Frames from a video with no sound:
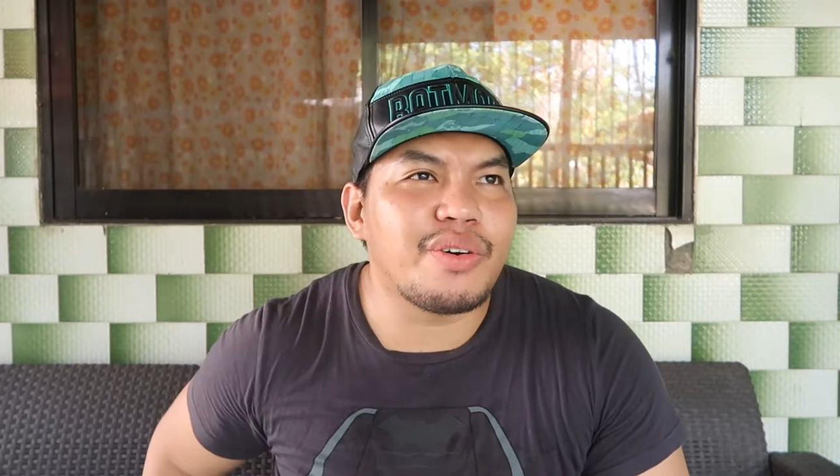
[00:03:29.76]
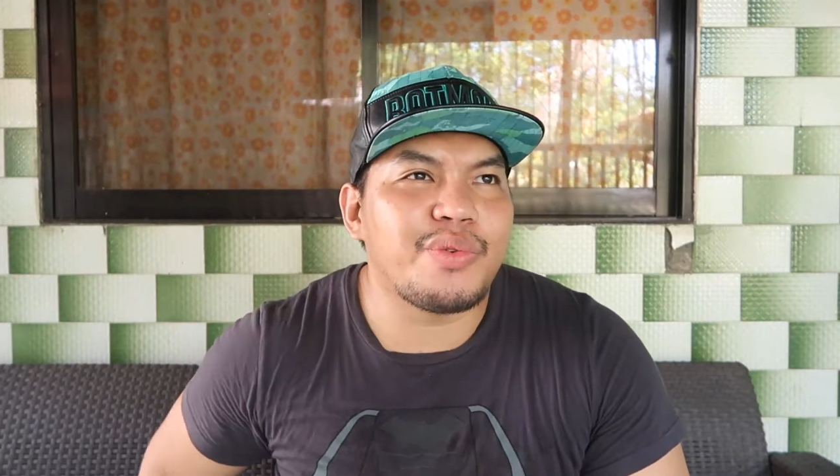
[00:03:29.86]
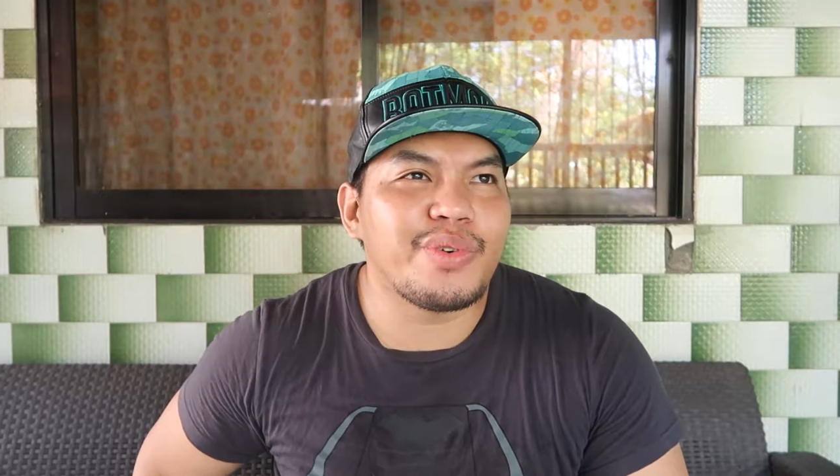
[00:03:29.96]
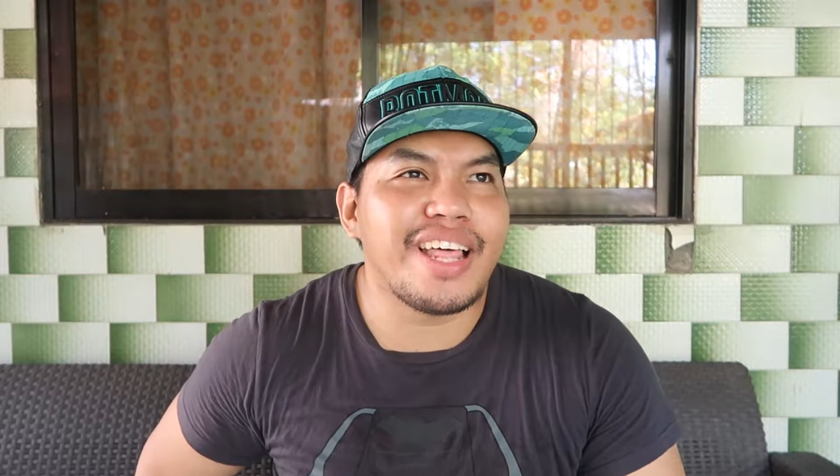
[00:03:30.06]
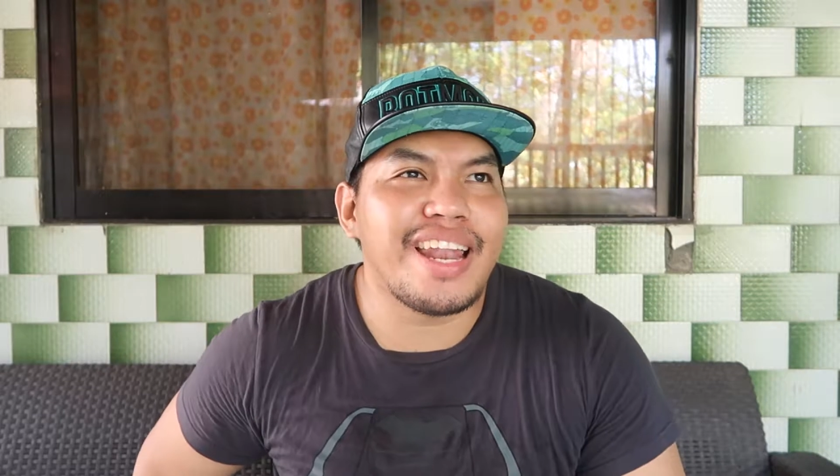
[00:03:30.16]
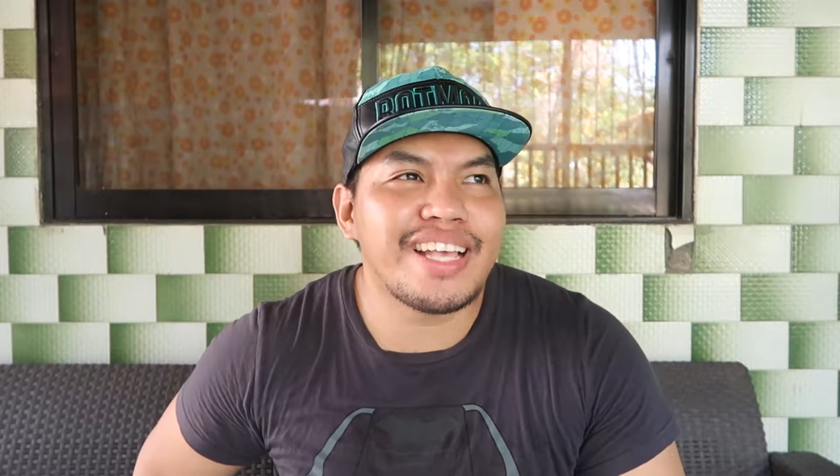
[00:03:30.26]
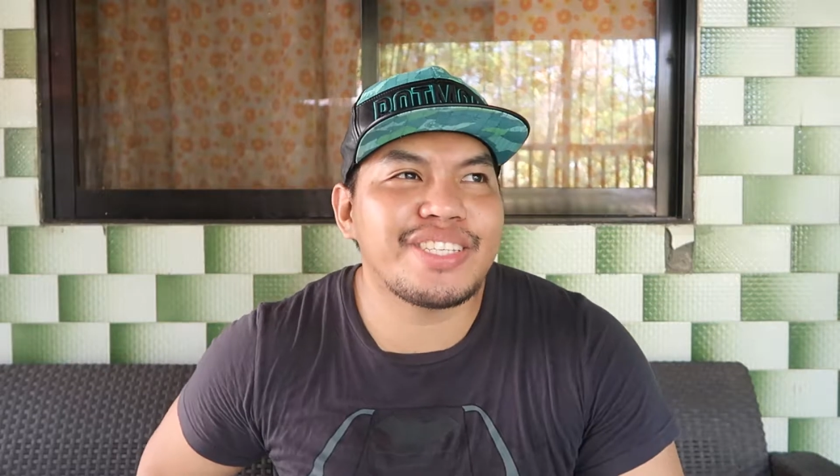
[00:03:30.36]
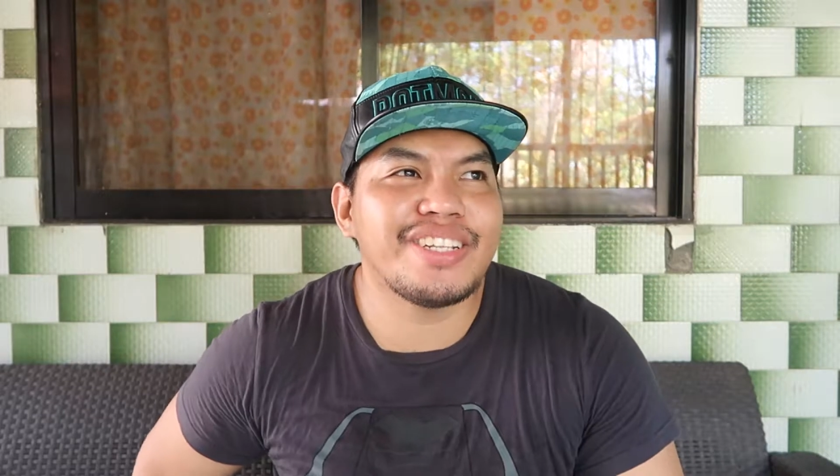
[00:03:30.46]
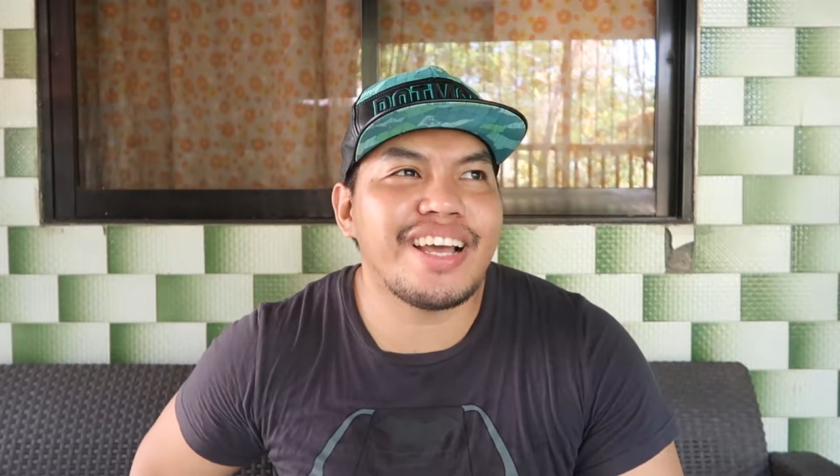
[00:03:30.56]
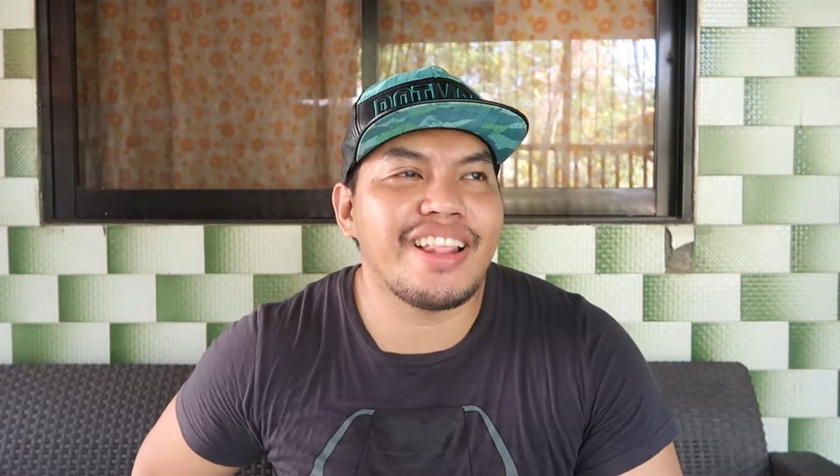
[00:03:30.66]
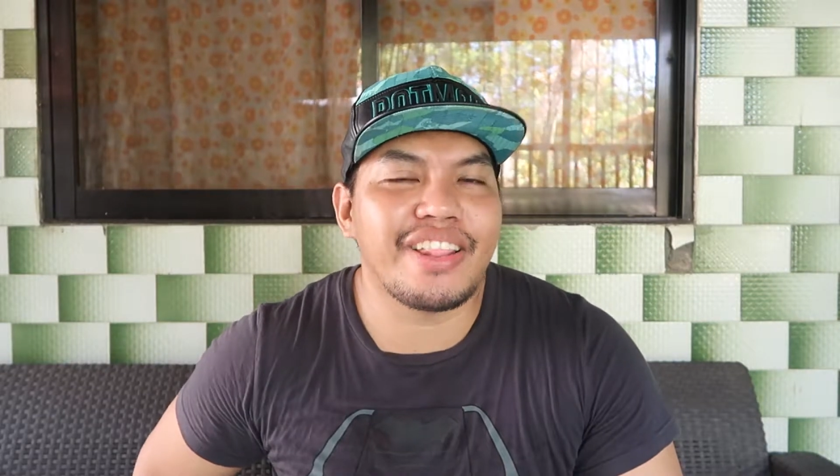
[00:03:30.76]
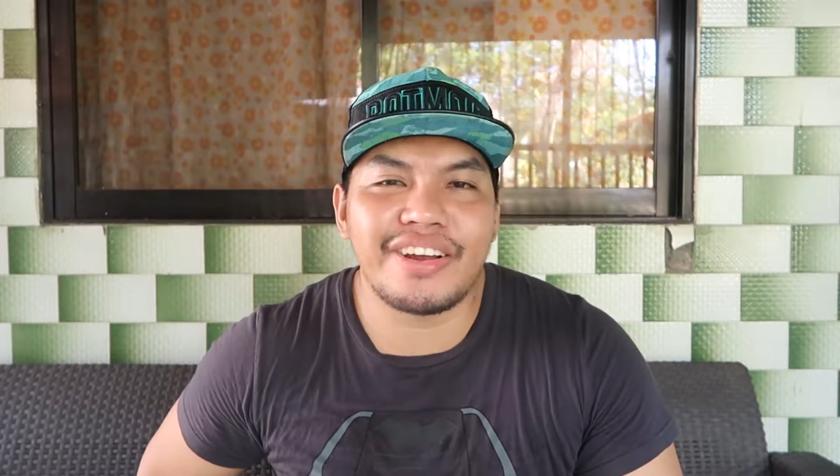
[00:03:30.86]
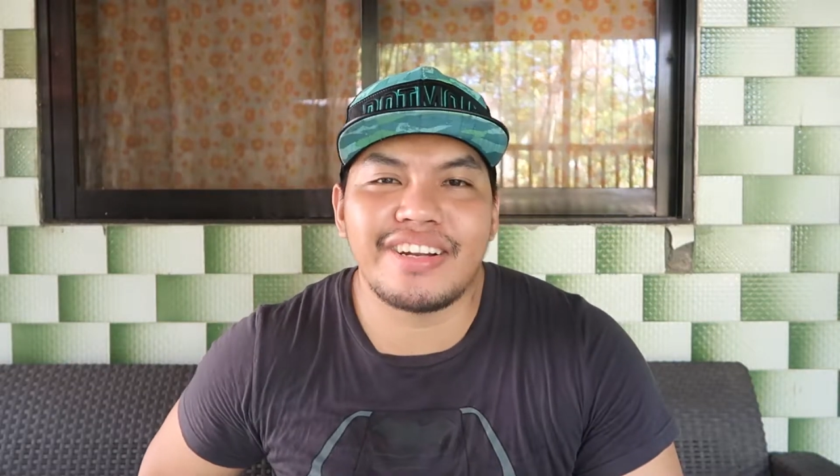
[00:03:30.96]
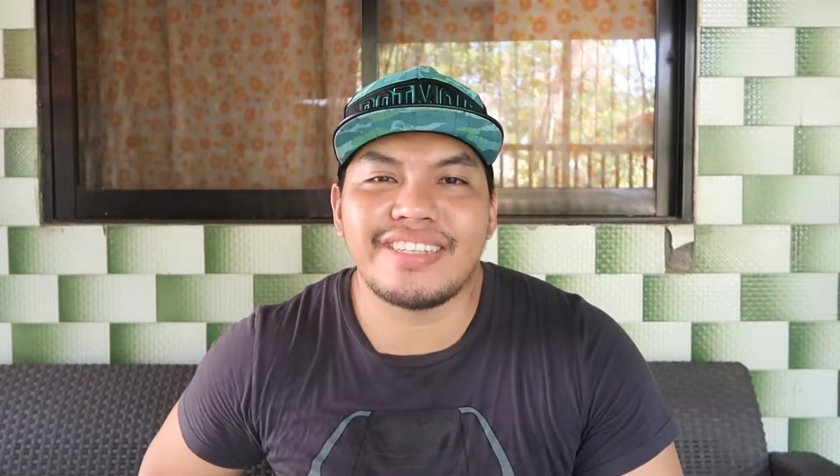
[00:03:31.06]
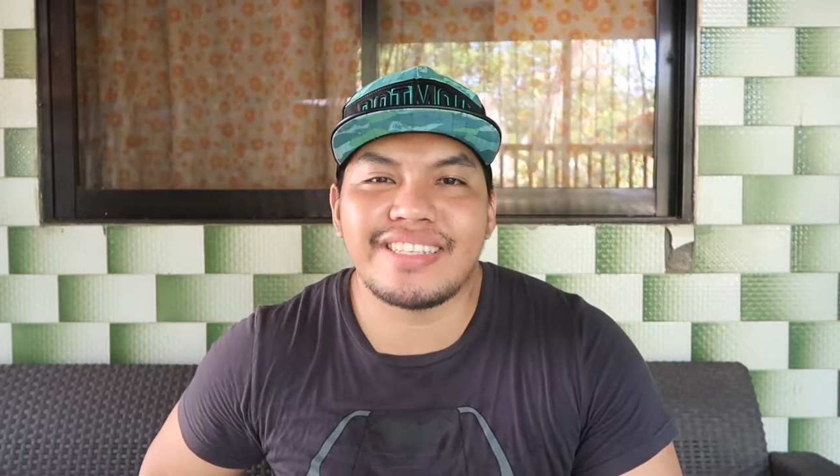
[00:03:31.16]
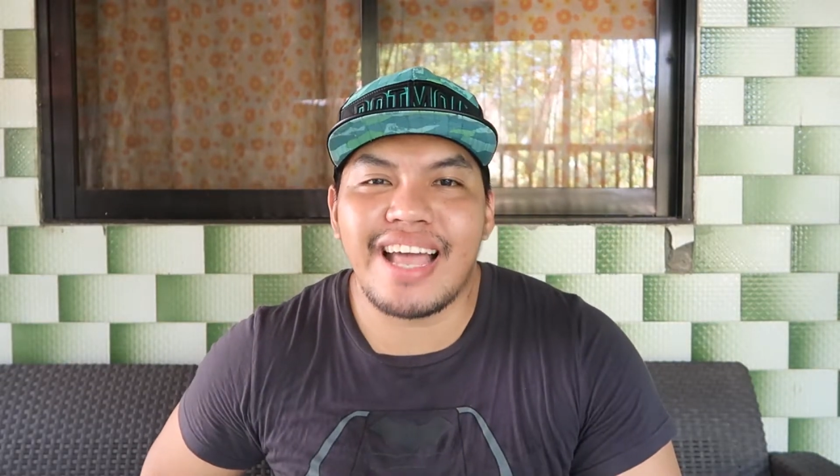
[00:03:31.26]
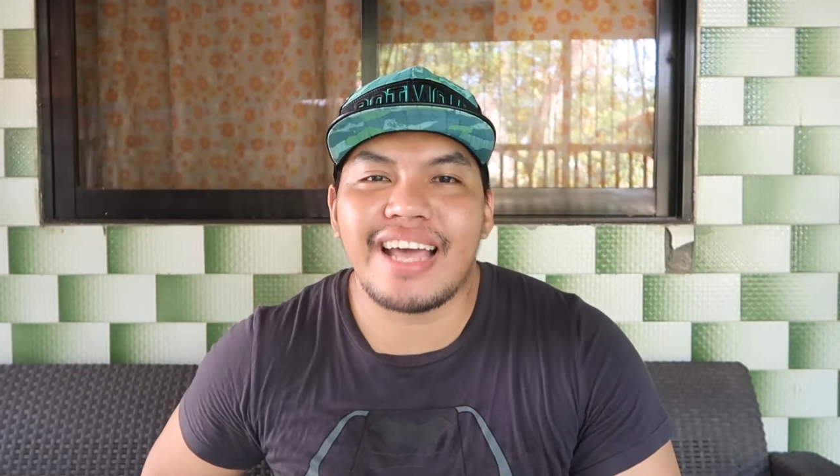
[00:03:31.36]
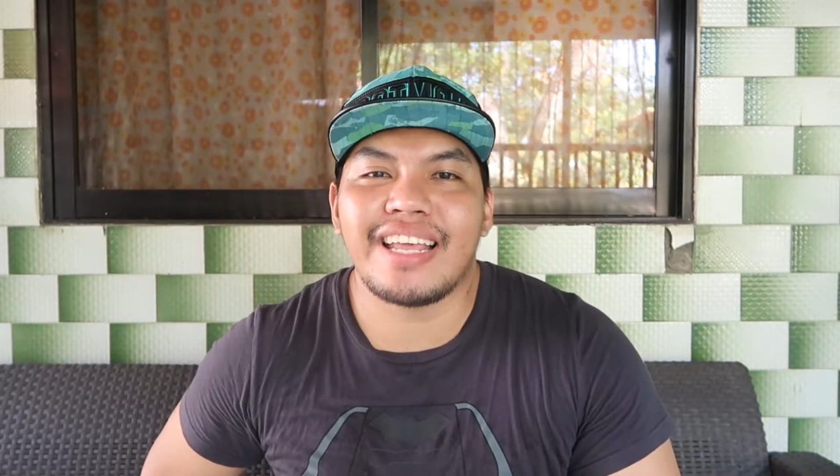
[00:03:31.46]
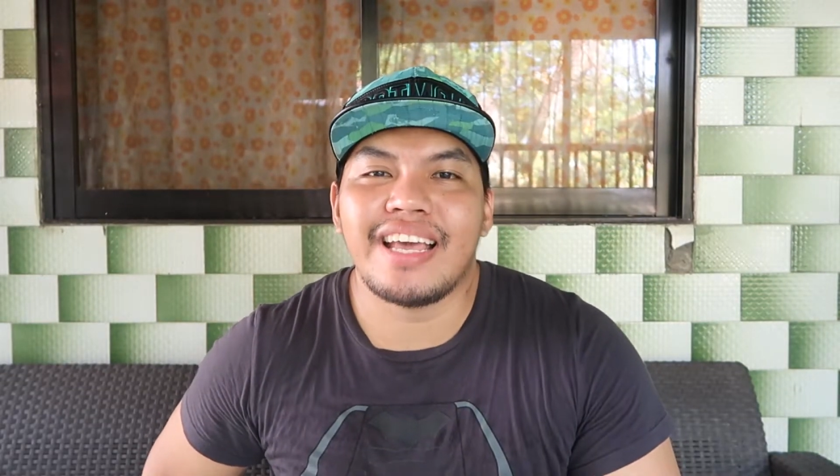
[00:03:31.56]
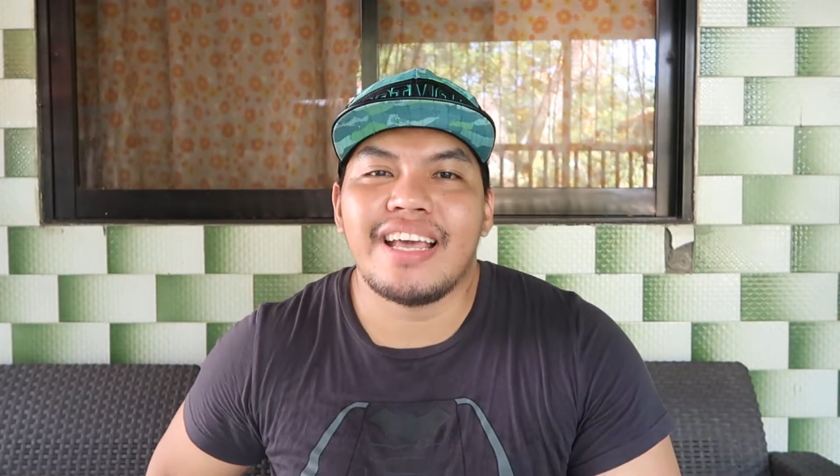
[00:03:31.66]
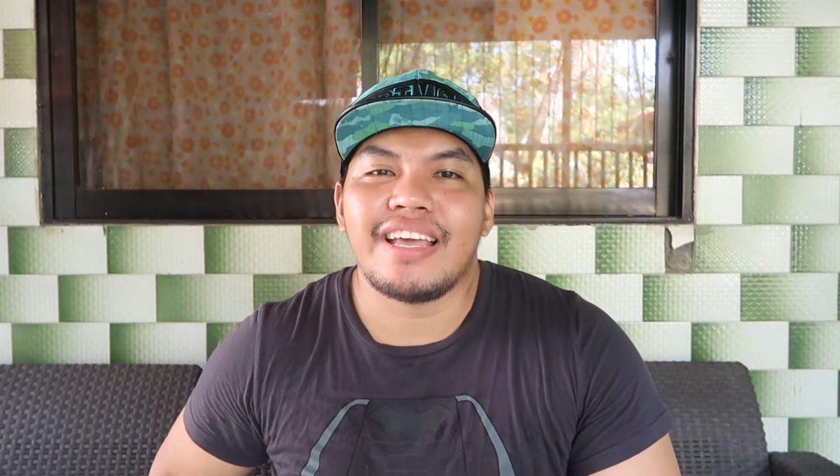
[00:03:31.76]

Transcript: the, the lesson I learned is that